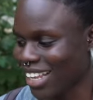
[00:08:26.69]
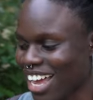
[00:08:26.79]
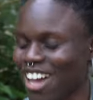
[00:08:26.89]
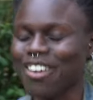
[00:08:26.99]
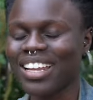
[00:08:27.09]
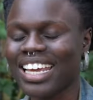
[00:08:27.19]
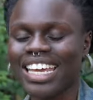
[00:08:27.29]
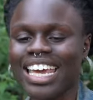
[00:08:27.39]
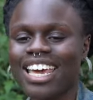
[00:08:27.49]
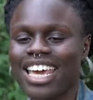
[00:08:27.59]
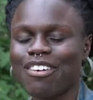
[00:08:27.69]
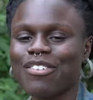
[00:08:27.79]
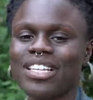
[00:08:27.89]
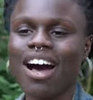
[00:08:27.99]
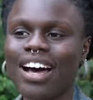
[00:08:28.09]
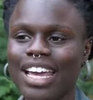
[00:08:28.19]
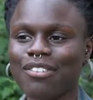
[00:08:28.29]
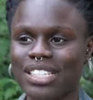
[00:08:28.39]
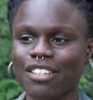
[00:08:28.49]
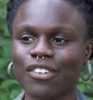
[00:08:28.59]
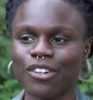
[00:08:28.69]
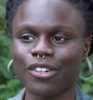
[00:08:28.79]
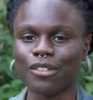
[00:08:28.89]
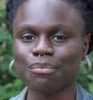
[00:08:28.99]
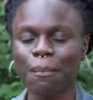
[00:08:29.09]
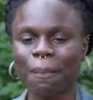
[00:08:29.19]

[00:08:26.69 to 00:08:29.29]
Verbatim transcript: uh, like, it, it was hard, it was difficult.